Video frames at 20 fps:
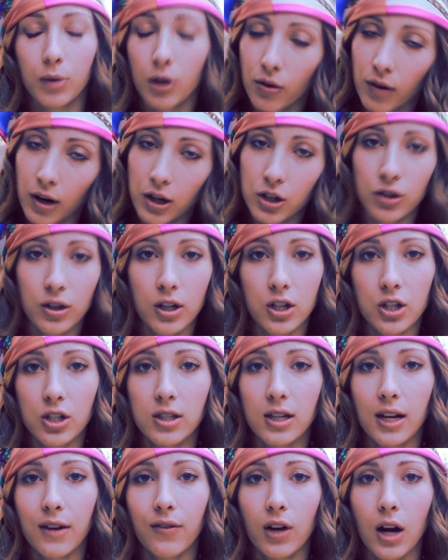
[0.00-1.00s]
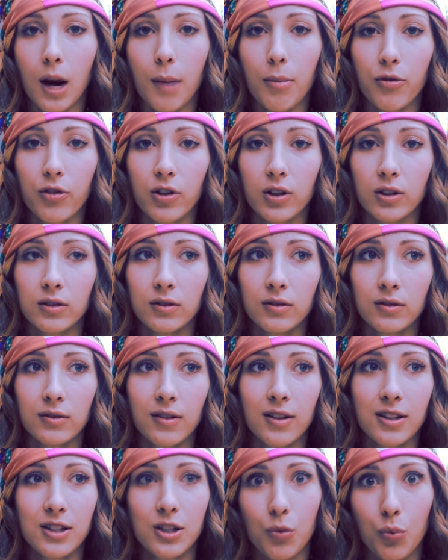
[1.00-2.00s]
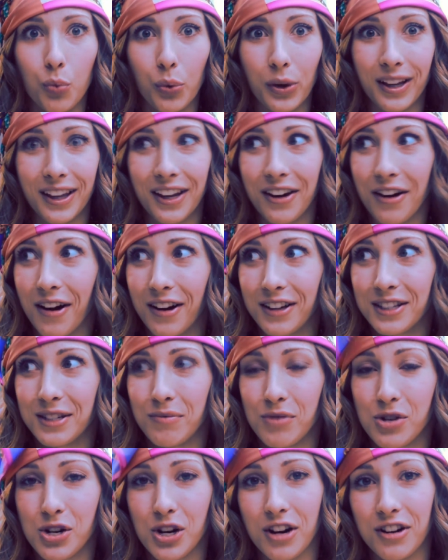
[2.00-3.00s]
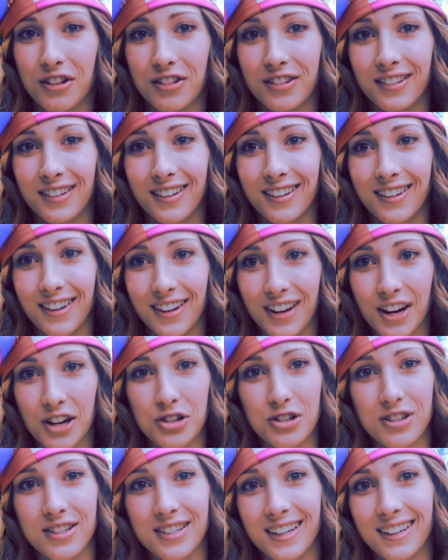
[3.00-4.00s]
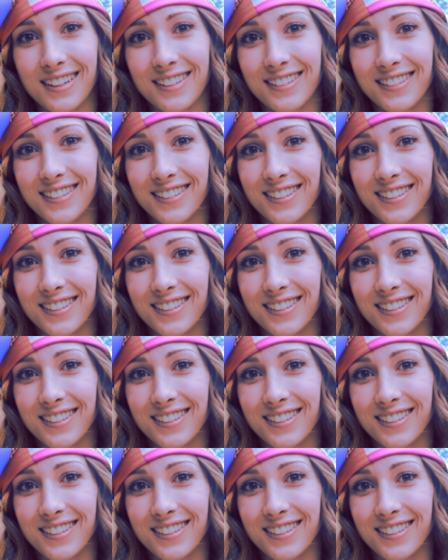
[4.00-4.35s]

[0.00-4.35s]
Congratulations to David Copperfield. It's a really awesome show. You guys should see it.